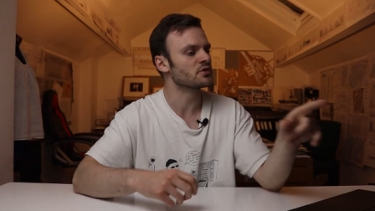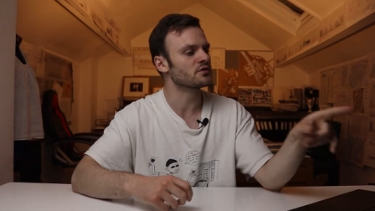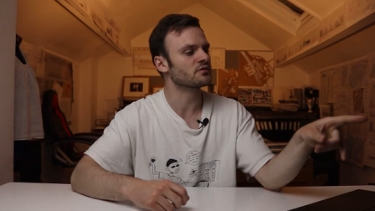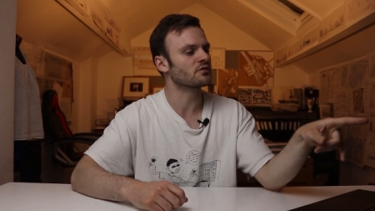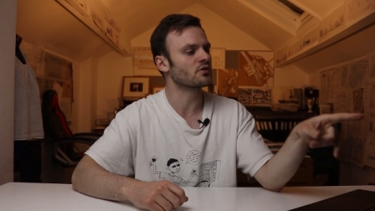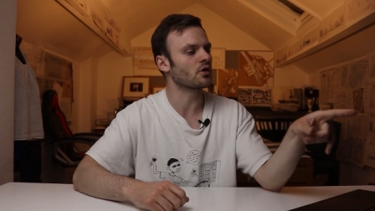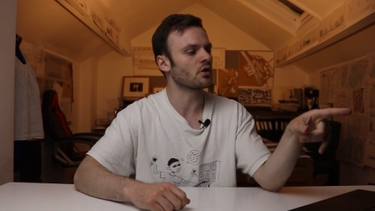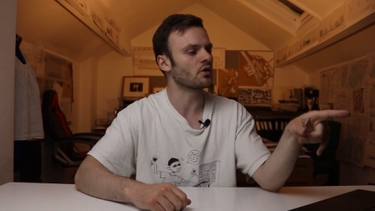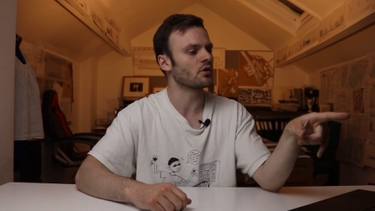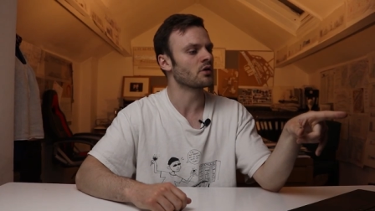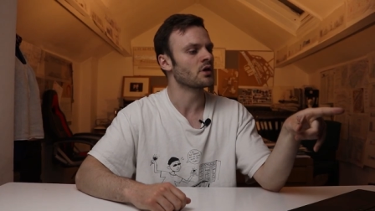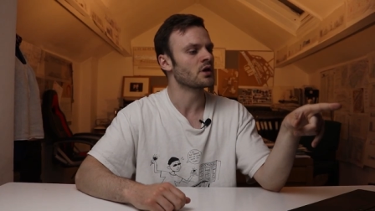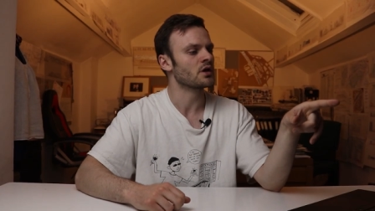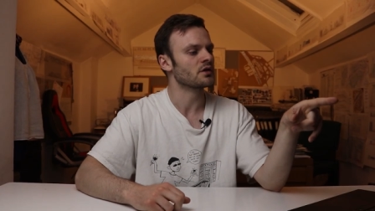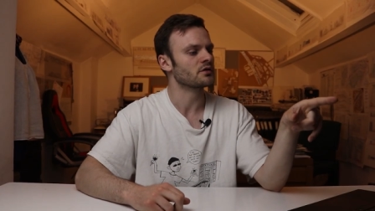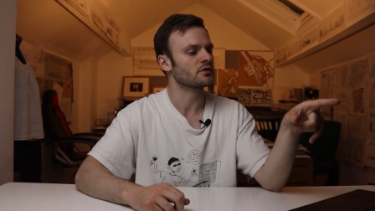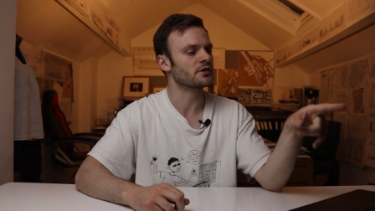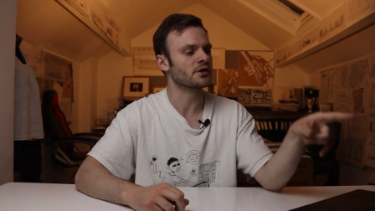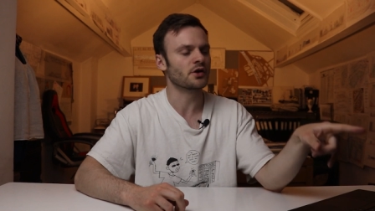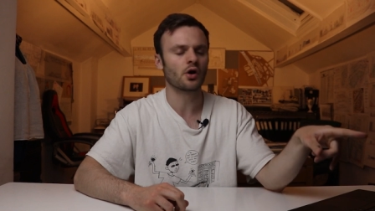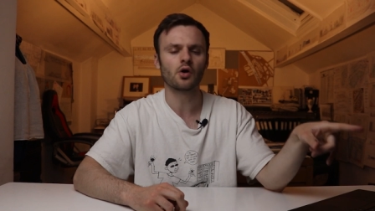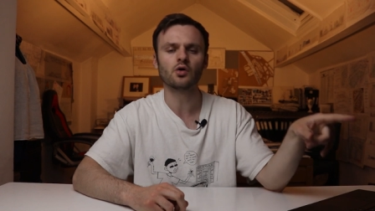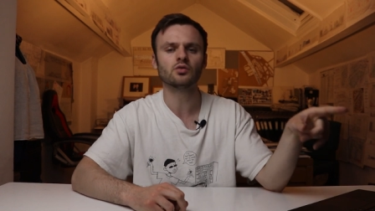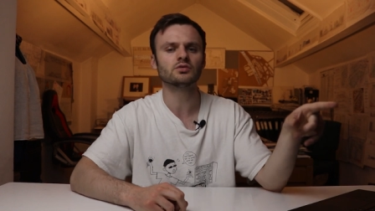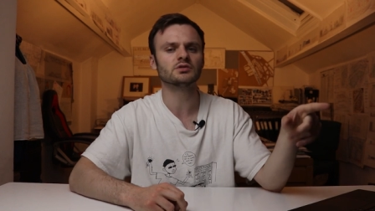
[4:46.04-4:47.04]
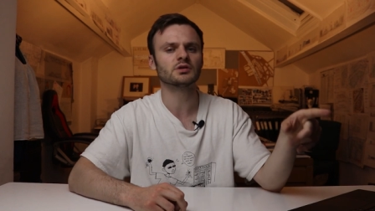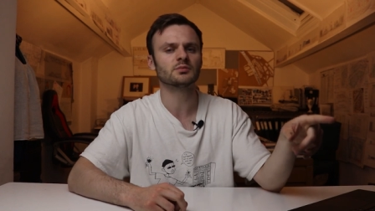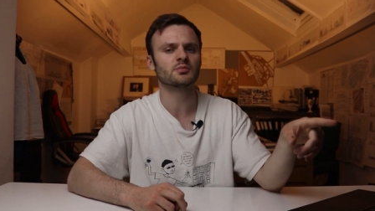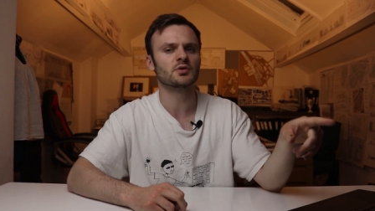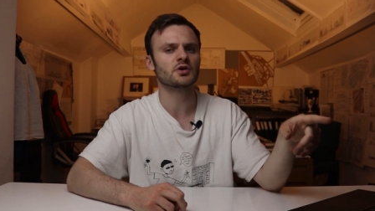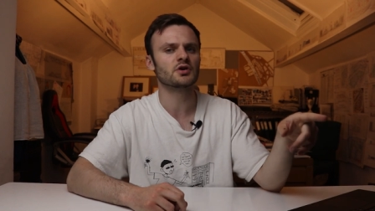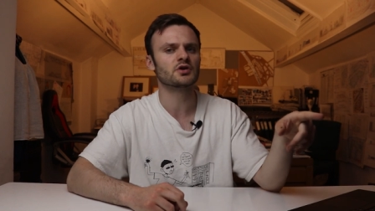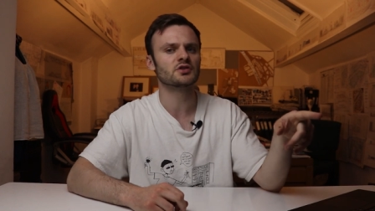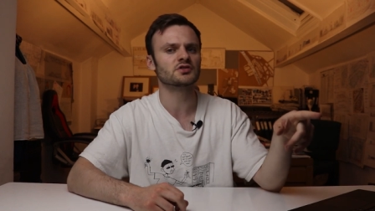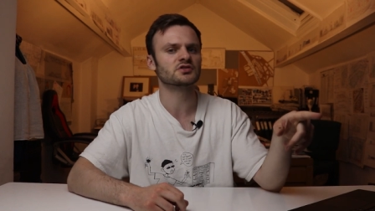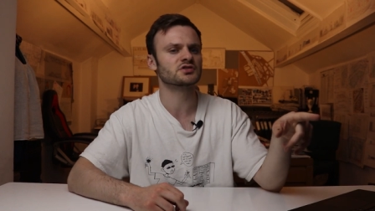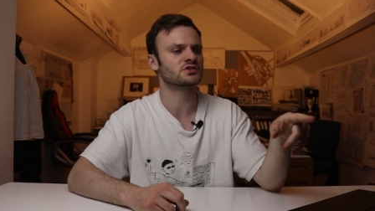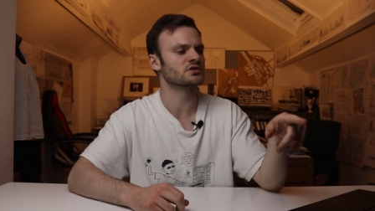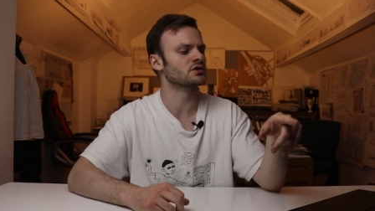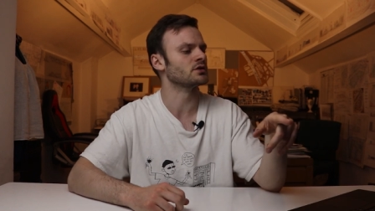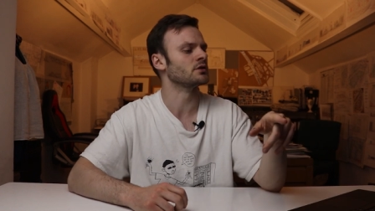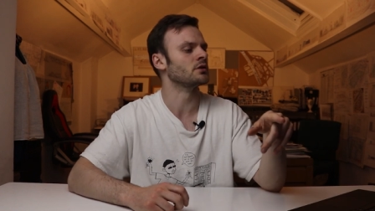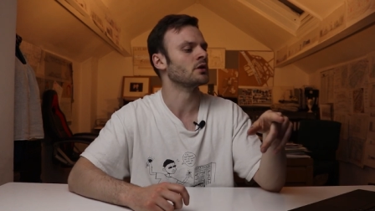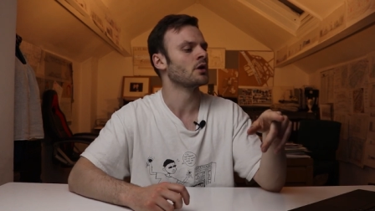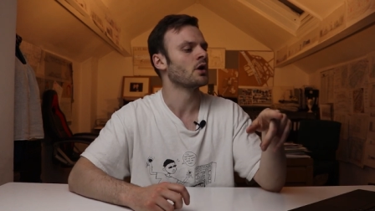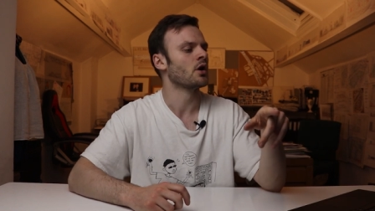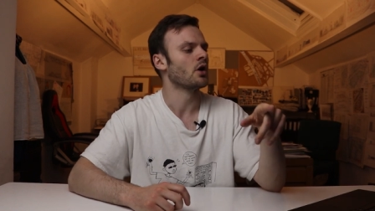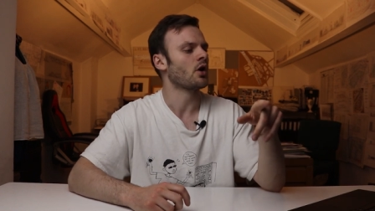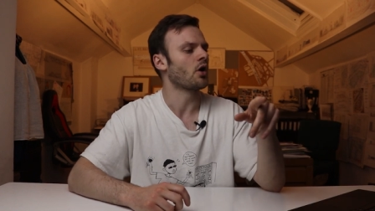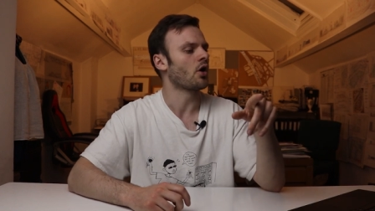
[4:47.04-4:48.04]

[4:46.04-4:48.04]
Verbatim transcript: But you've got the older person